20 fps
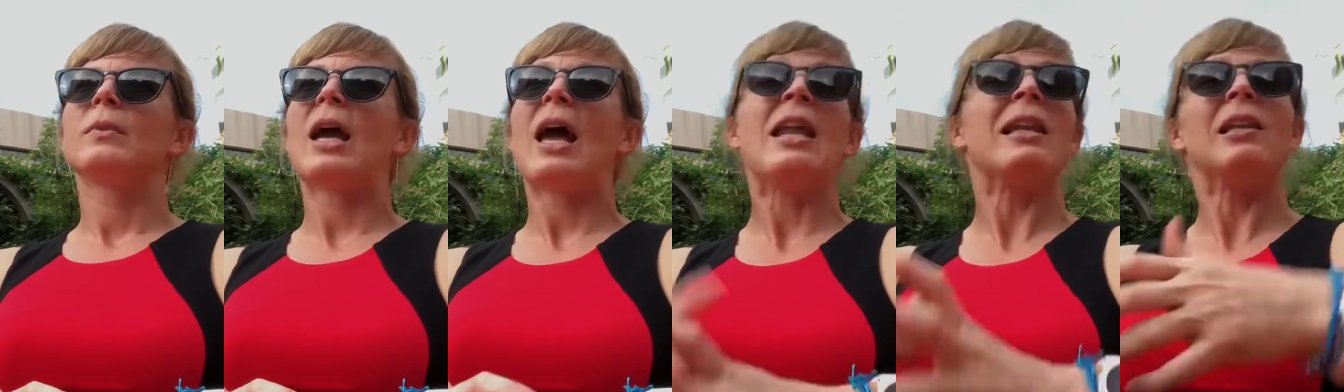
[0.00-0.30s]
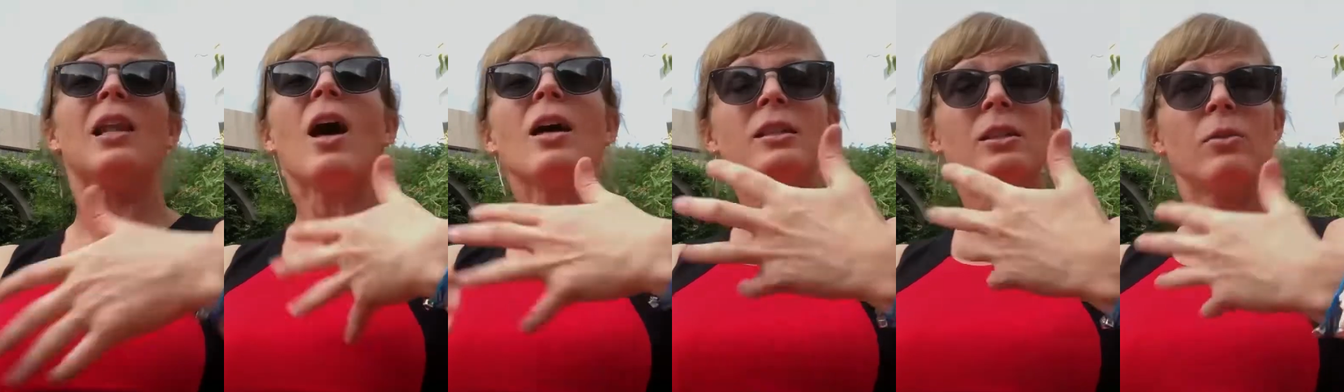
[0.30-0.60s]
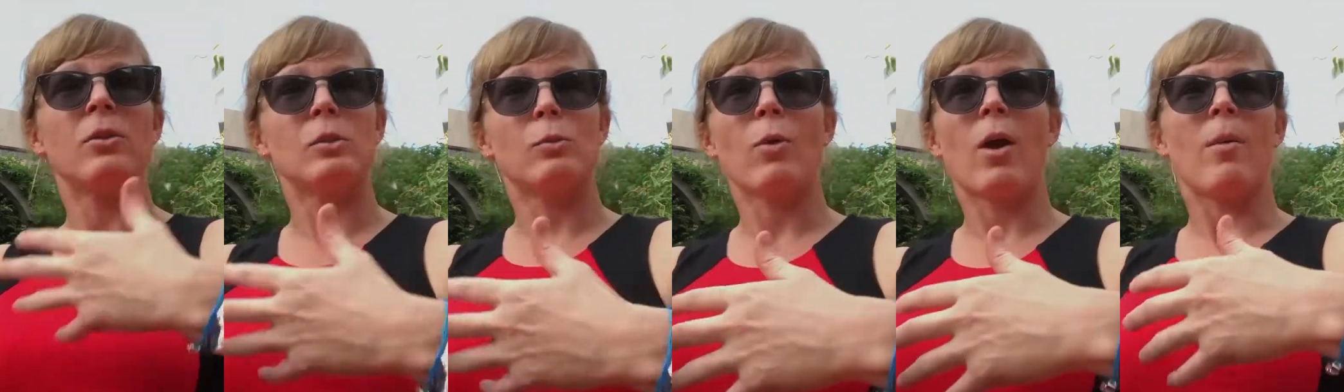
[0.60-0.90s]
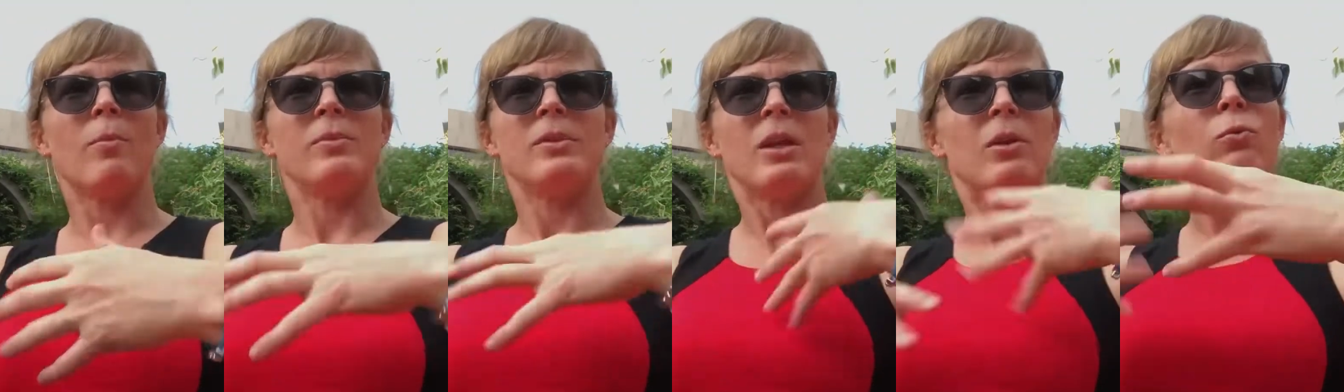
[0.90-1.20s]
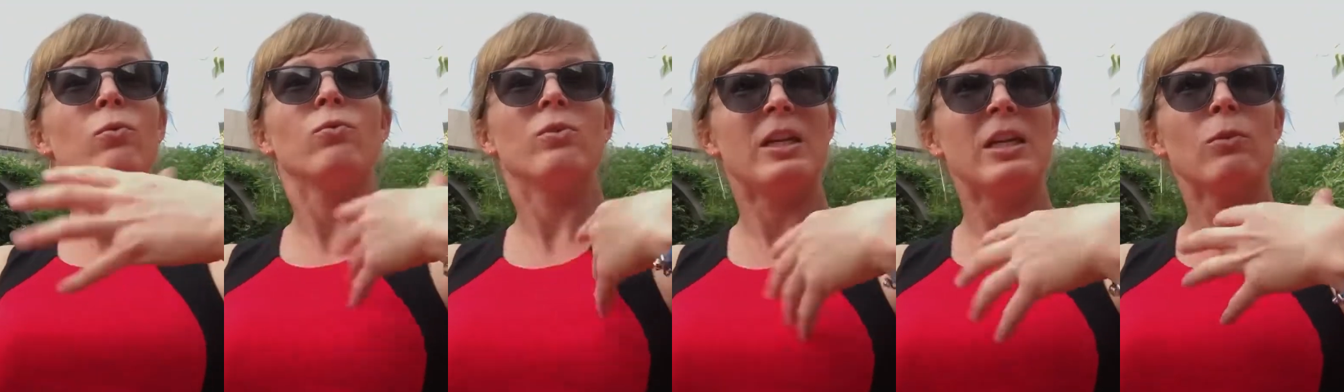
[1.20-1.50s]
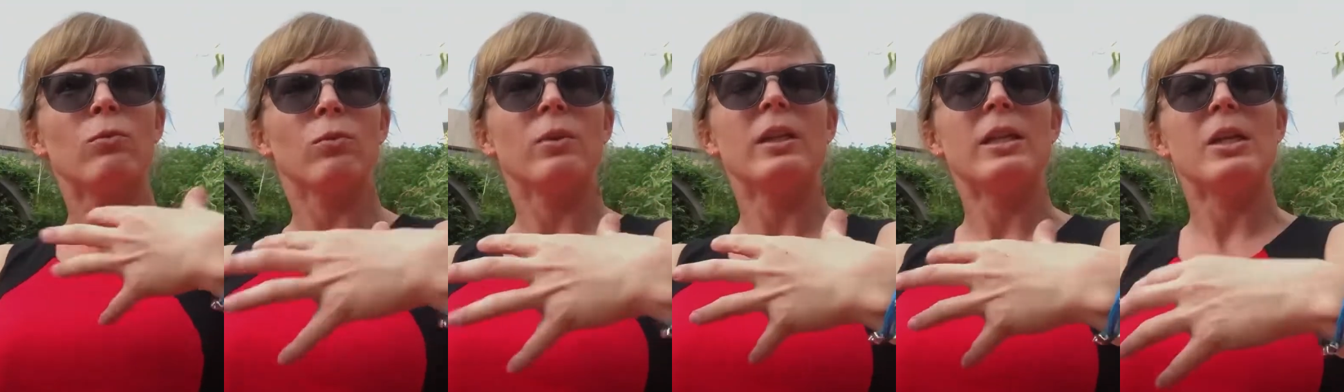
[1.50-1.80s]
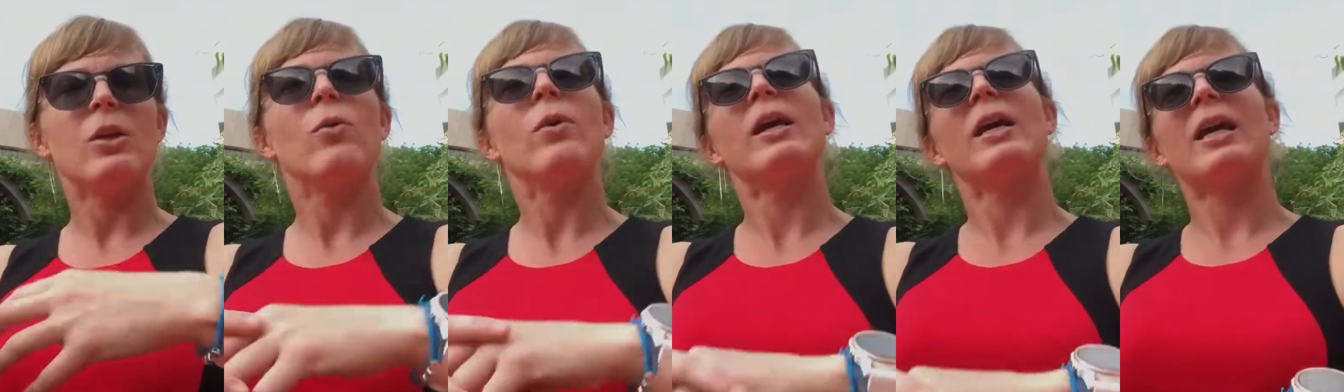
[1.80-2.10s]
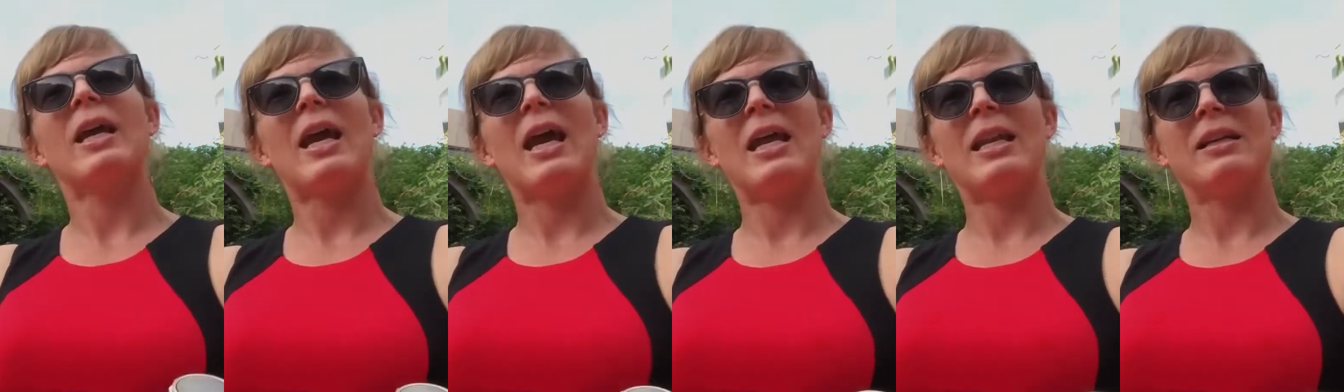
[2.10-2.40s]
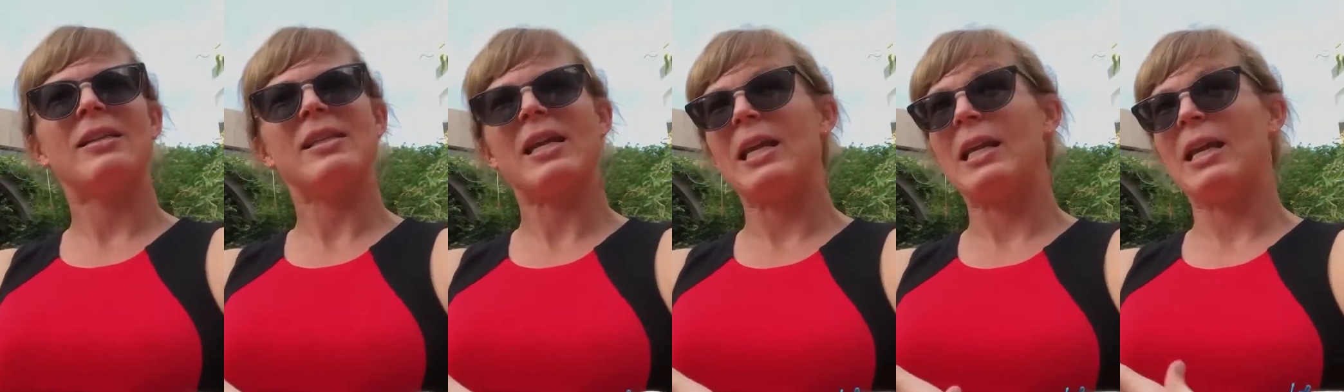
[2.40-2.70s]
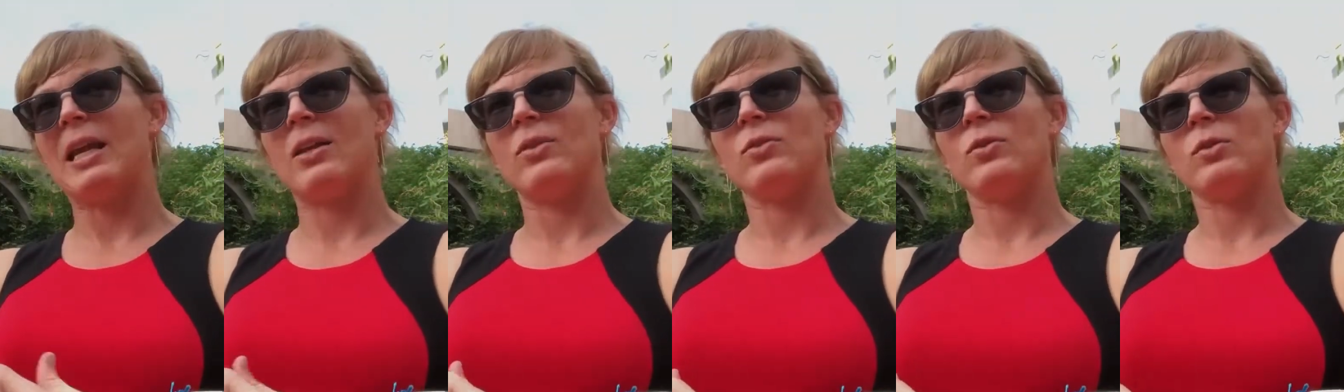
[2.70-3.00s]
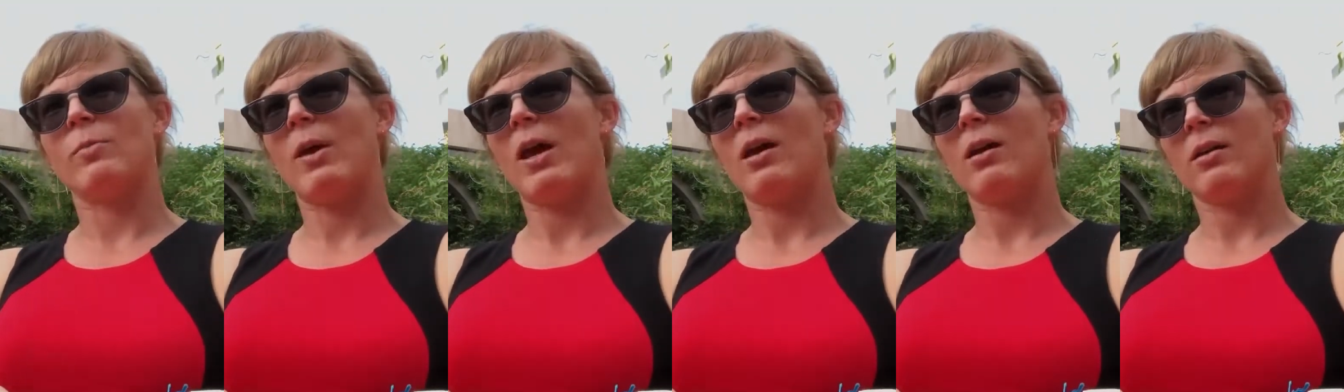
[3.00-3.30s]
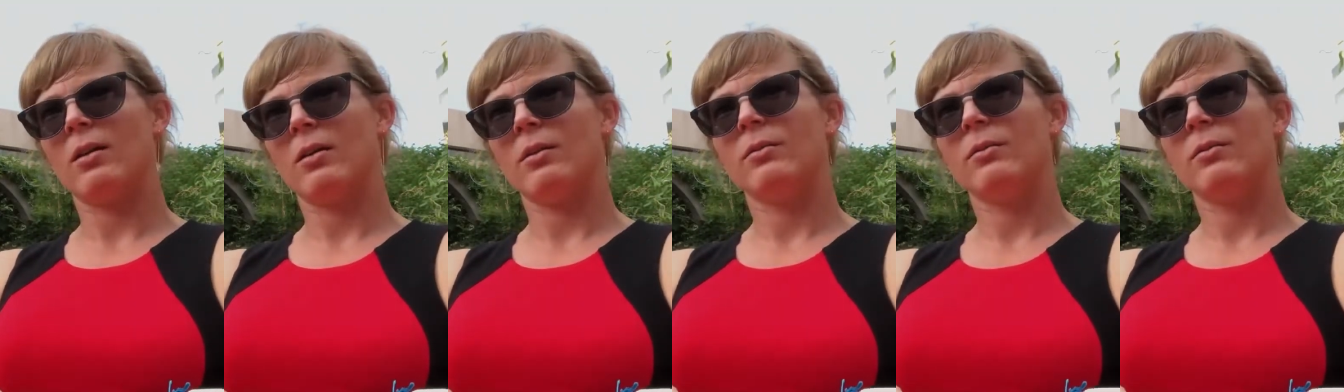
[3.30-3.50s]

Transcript: and lots of those problems and get really quick and exciting answers back